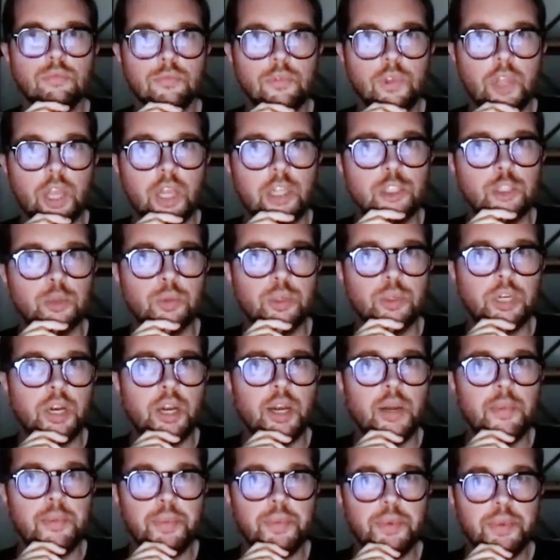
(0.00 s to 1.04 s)
Yeah, so we're
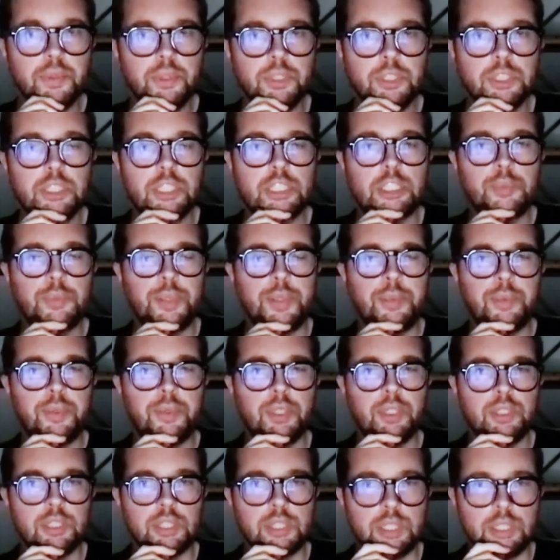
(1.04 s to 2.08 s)
up 6
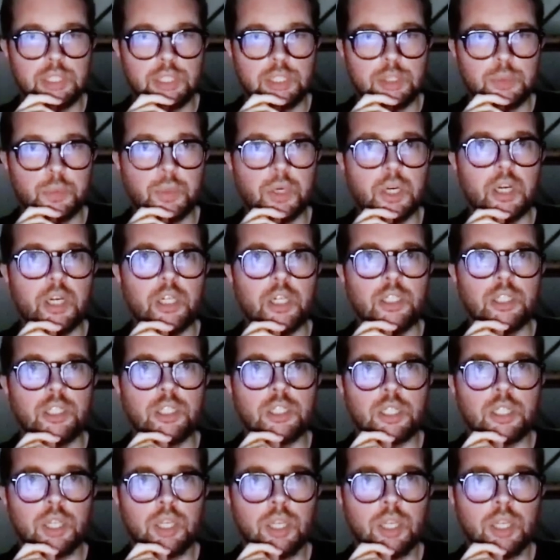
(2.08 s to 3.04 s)
people since March.